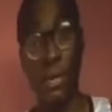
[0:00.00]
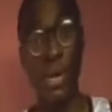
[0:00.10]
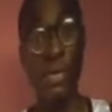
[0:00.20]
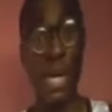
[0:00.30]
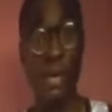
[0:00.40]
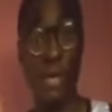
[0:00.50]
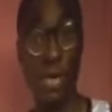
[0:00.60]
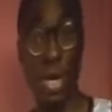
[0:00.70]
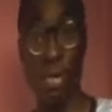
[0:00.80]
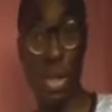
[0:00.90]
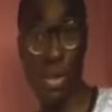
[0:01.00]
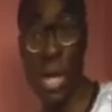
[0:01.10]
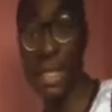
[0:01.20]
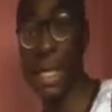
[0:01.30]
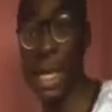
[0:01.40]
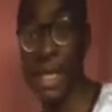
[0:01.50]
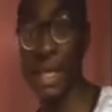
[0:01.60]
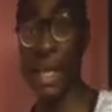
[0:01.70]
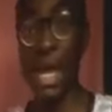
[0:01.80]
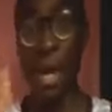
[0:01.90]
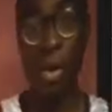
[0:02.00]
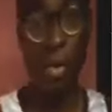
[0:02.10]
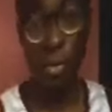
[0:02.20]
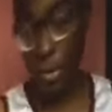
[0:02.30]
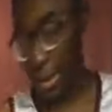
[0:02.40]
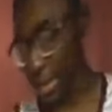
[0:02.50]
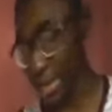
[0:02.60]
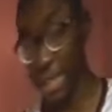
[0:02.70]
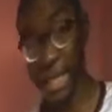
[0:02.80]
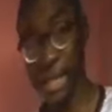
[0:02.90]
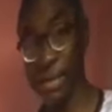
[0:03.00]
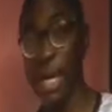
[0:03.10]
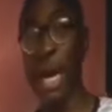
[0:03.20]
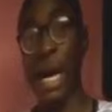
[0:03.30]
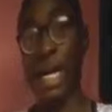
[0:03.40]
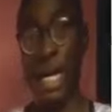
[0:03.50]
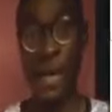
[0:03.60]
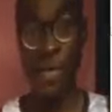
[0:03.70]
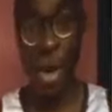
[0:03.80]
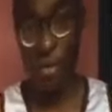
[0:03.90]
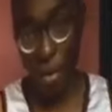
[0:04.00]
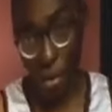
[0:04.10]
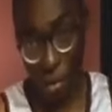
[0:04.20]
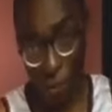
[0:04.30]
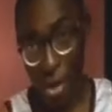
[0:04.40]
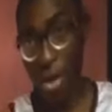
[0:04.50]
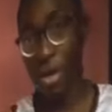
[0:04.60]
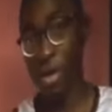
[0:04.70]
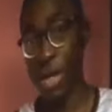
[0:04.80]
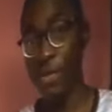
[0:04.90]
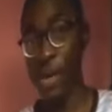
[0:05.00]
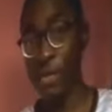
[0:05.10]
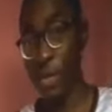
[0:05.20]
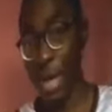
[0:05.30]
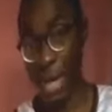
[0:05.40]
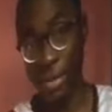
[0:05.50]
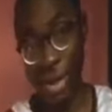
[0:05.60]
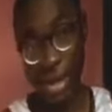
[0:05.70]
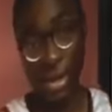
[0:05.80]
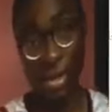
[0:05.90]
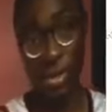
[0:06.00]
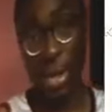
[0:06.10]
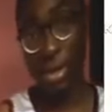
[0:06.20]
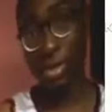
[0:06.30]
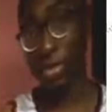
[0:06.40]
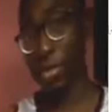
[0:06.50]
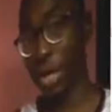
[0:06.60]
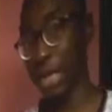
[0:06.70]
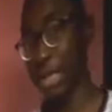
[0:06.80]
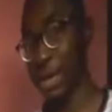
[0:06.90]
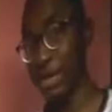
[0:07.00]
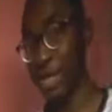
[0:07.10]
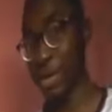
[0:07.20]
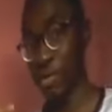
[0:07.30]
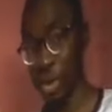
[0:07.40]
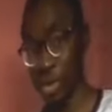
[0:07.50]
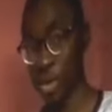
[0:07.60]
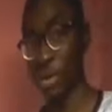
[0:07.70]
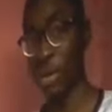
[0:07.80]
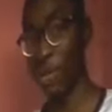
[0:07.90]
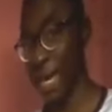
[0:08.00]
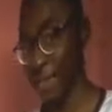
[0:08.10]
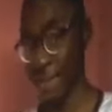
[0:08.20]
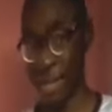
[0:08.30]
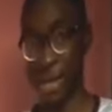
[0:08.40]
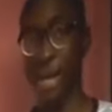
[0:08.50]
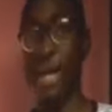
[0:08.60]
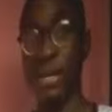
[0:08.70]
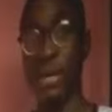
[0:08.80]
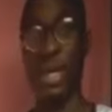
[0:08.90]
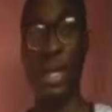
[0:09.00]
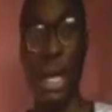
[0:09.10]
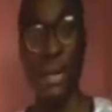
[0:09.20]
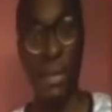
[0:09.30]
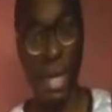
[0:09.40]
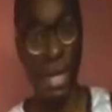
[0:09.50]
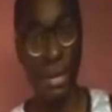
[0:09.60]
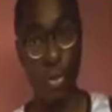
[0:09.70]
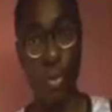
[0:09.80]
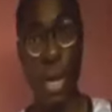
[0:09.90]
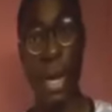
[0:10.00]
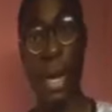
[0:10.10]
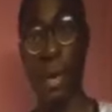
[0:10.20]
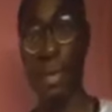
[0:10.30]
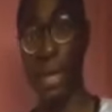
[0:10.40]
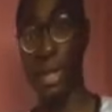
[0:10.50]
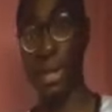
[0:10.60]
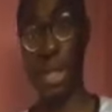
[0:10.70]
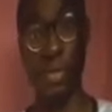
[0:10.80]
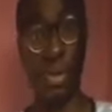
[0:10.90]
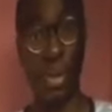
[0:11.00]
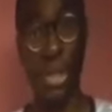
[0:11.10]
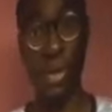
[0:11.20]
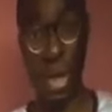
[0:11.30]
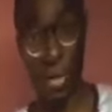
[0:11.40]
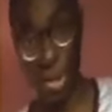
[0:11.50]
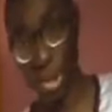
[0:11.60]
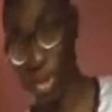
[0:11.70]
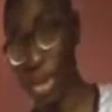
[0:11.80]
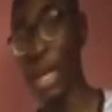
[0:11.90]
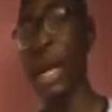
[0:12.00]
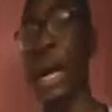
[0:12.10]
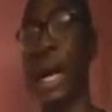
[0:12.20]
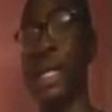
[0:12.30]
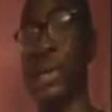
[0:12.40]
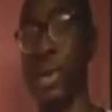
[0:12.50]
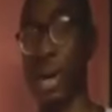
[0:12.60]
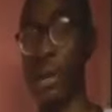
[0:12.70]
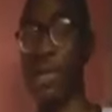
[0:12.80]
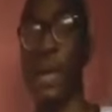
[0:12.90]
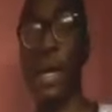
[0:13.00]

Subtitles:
So if you are given your equation, you can sketch the curve using this intercept, and then if you have your curve, if you have your line, you can derive the equation, vice versa. So it's kind of like a two-way relationship between your equation and your graph.